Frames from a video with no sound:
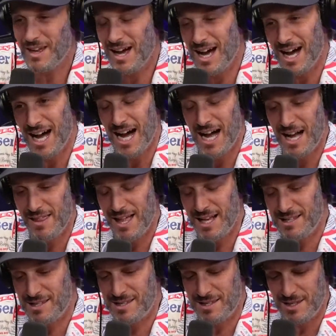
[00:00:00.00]
Uh,
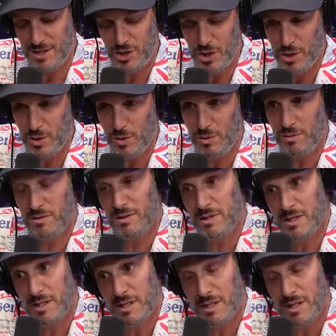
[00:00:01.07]
that's June
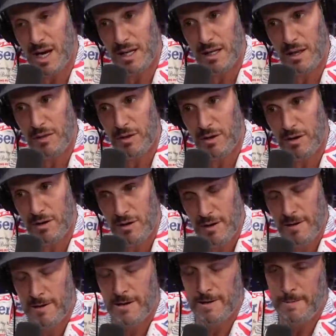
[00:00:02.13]
second and third.
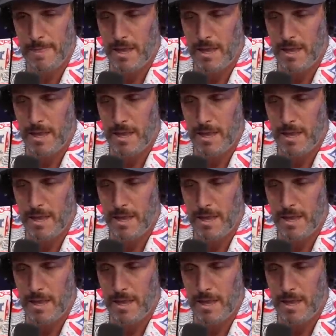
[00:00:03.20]
Correct.